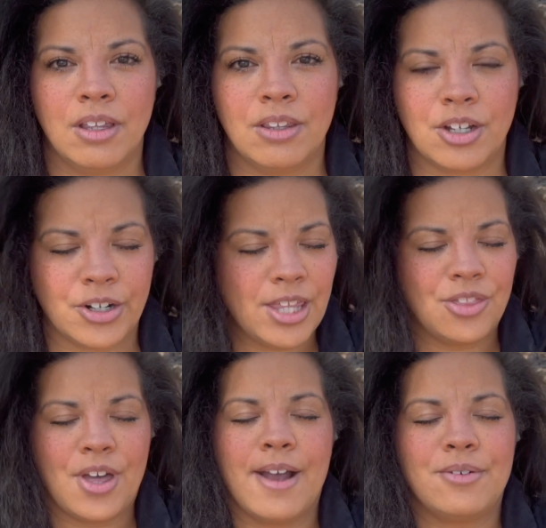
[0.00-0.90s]
the great
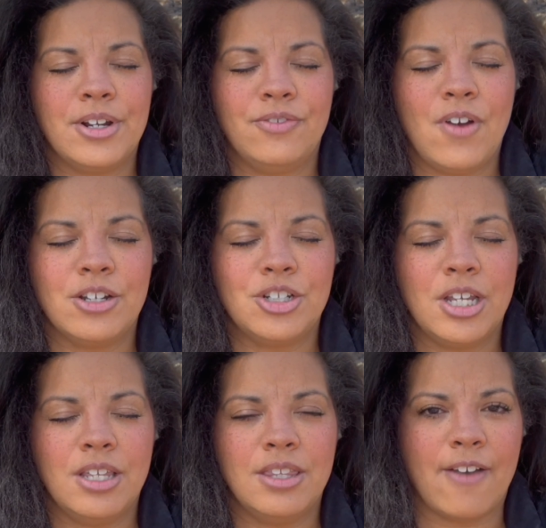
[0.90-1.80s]
thyroid
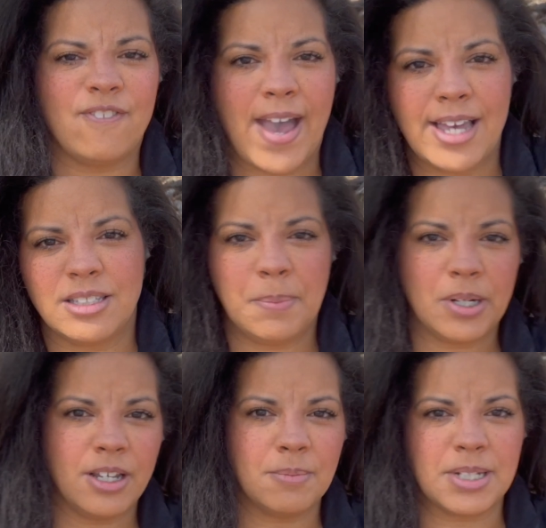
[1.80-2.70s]
function, that fast
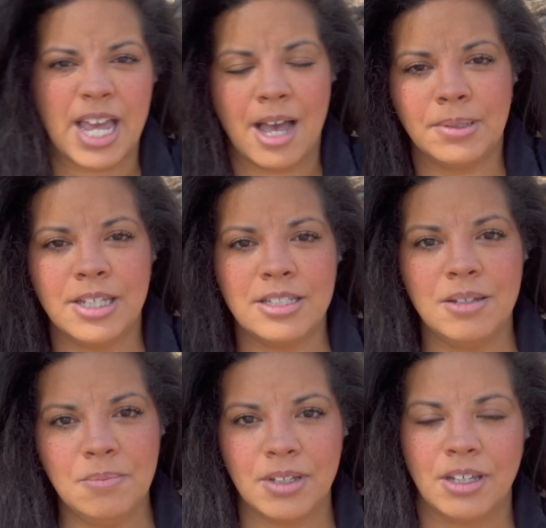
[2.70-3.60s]
burning metabolism,